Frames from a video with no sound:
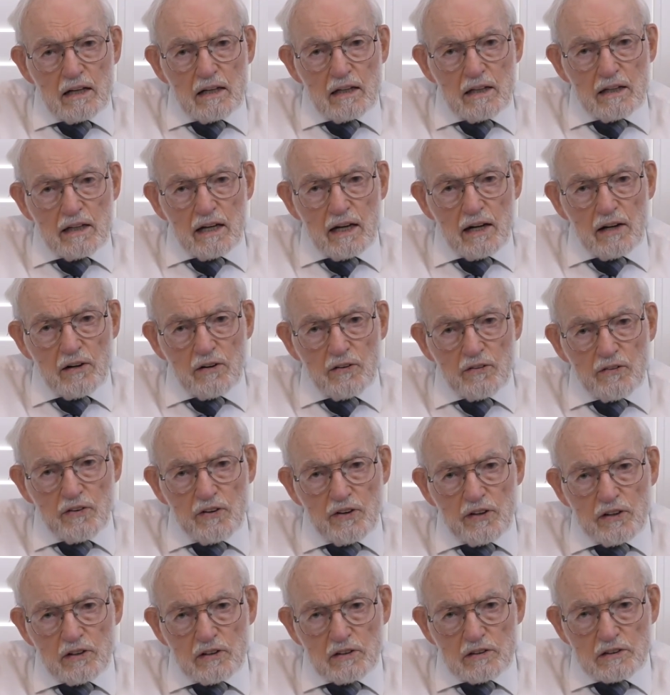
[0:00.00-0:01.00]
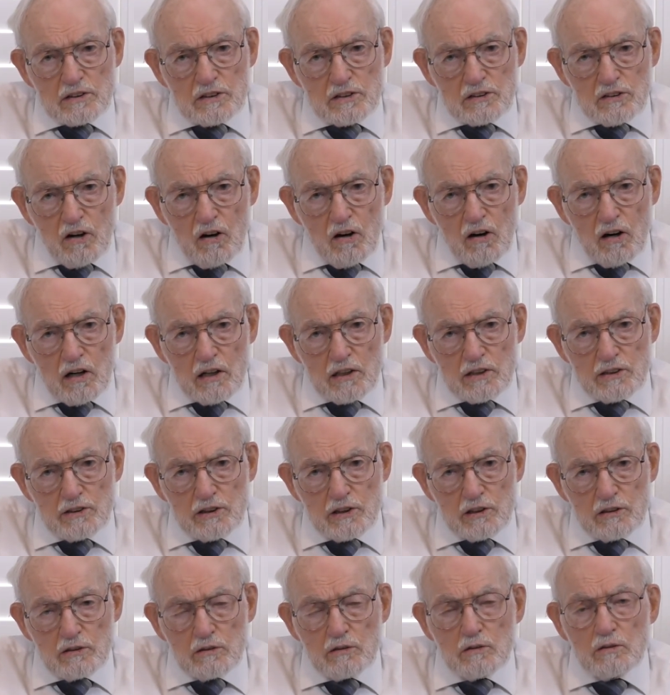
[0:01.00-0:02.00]
Now, it's hard
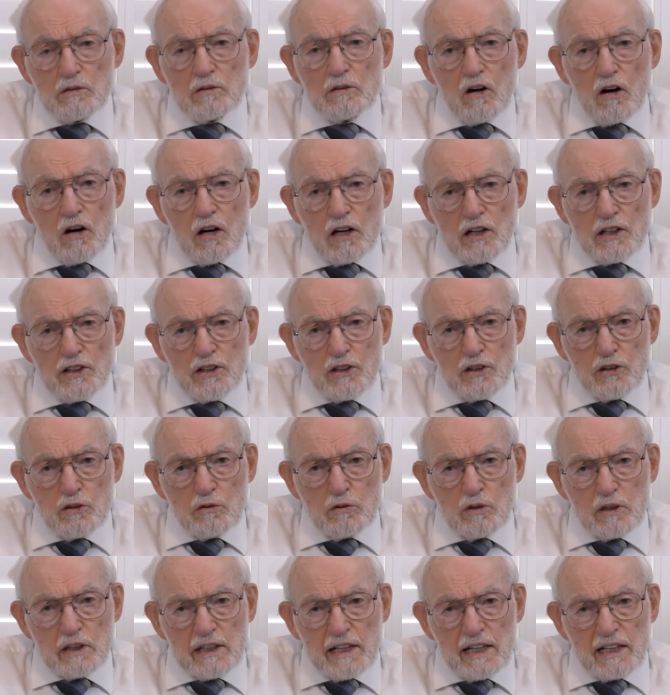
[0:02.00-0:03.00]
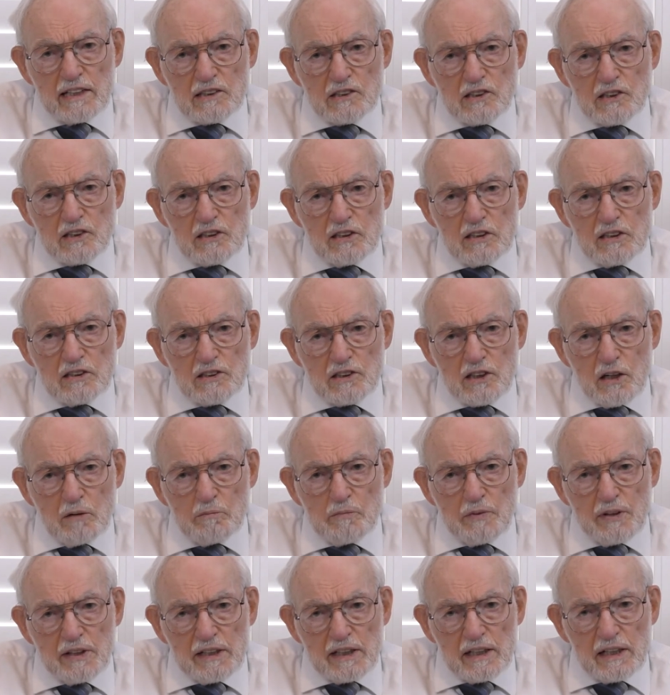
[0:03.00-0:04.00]
to argue against
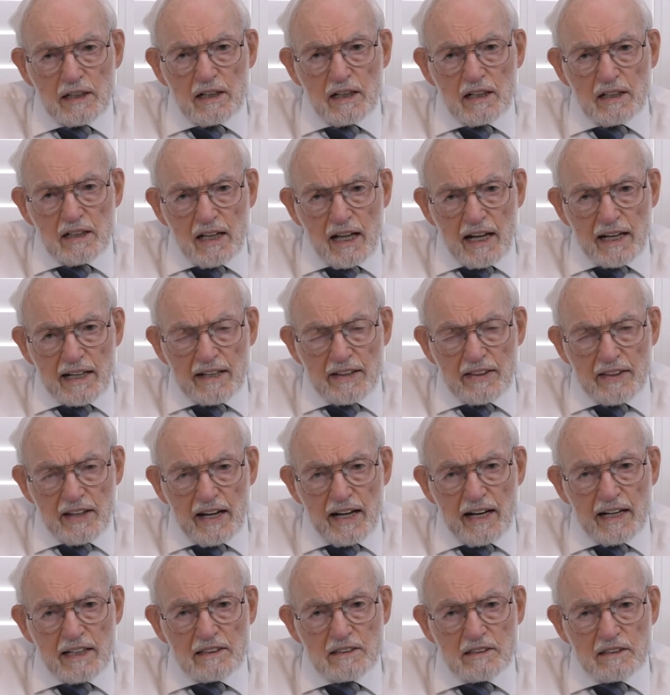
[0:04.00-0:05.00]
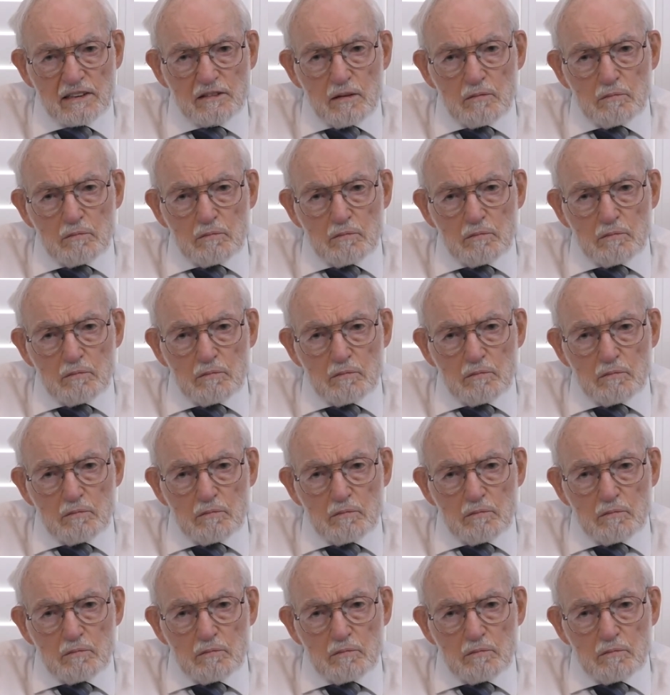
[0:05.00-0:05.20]
something like that,